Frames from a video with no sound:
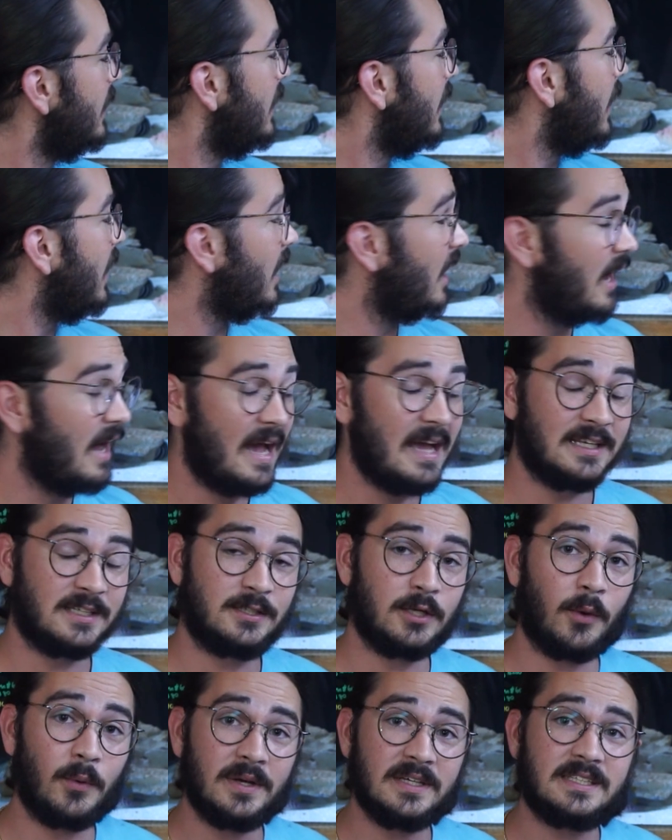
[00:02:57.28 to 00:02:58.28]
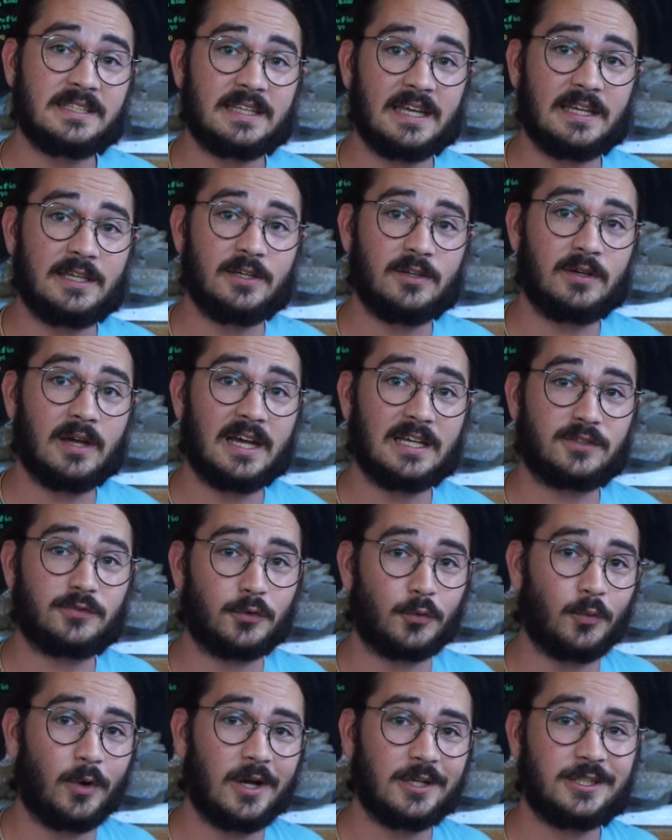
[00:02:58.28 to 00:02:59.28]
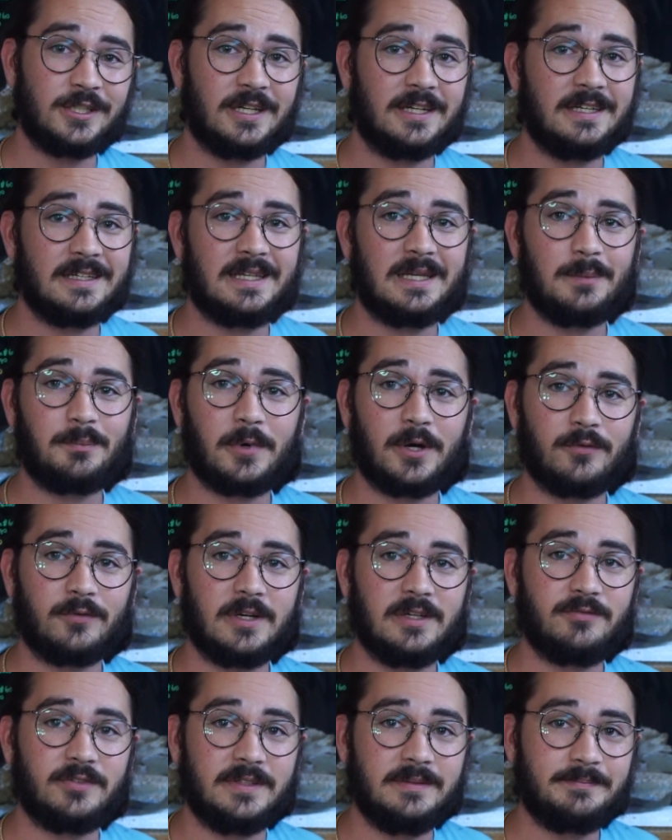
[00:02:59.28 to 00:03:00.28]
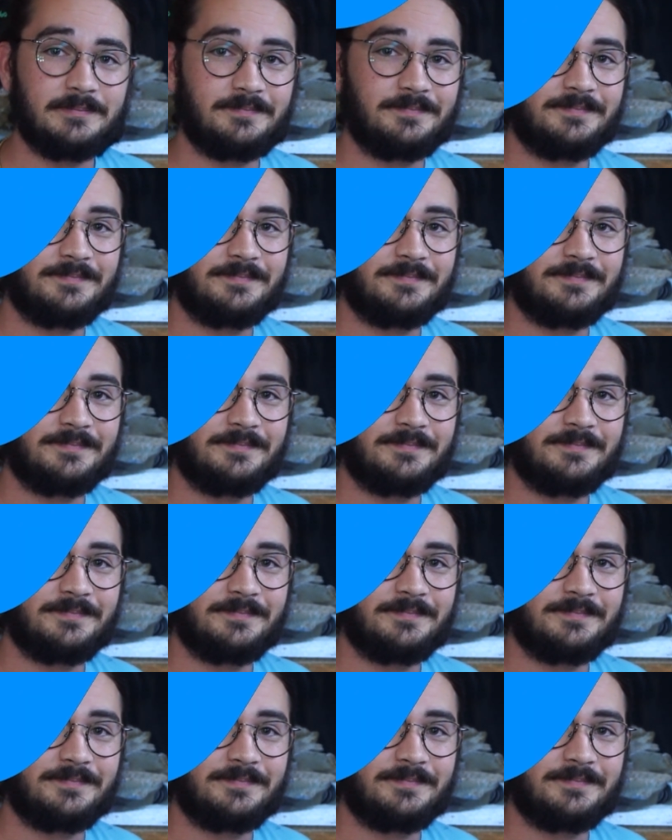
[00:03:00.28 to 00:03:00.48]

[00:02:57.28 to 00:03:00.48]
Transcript: As always, thank you guys for watching and keep on reefing.